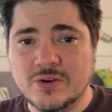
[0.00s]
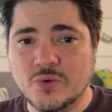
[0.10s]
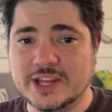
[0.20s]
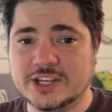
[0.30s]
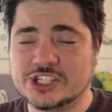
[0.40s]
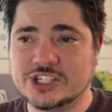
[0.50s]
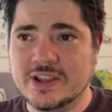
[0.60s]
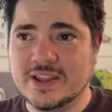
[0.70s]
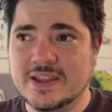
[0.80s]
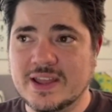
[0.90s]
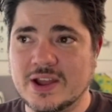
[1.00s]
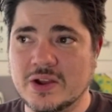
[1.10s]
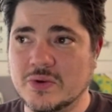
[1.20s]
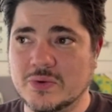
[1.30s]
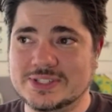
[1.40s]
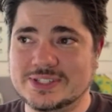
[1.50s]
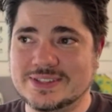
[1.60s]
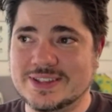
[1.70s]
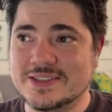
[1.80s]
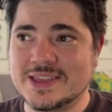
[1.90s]
which was
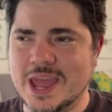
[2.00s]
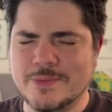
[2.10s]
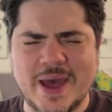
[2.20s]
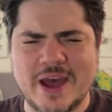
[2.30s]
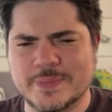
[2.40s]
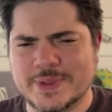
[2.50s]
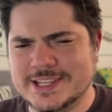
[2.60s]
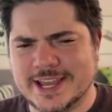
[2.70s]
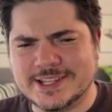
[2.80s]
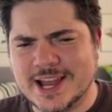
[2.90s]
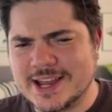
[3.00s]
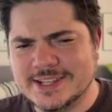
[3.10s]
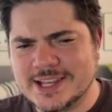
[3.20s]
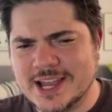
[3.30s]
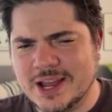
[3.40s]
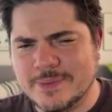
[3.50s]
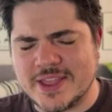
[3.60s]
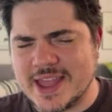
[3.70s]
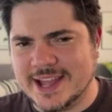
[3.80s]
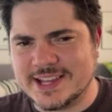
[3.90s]
came about from a TikTok I saw
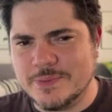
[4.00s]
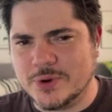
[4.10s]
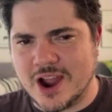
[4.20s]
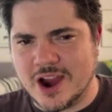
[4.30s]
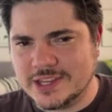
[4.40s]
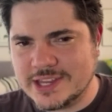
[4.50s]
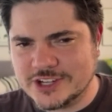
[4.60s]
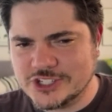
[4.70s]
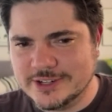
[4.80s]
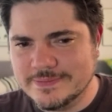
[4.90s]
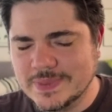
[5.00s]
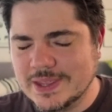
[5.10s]
about anti-bird architecture.